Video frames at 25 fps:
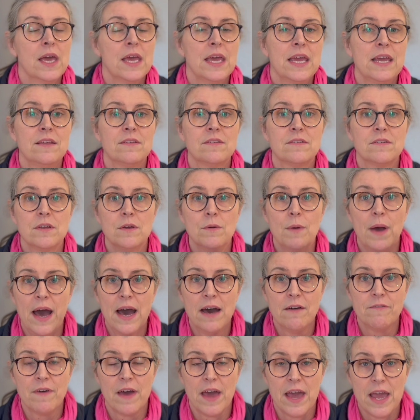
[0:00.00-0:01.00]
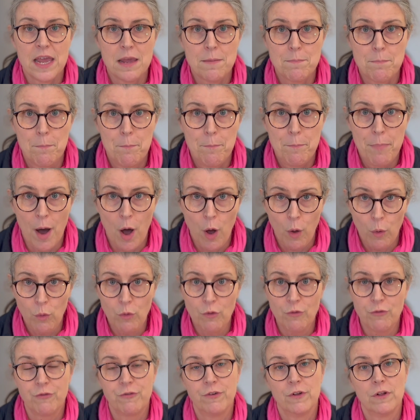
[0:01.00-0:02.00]
is to have a
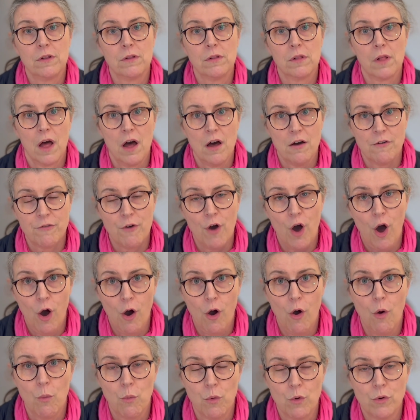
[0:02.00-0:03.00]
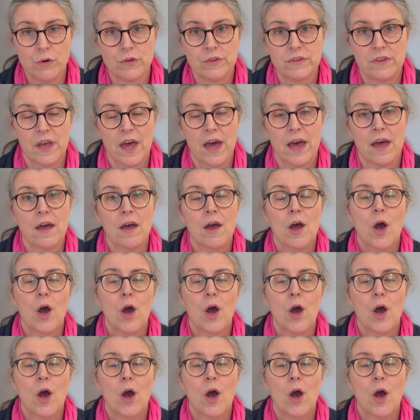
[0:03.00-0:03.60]
bowl full of hot water.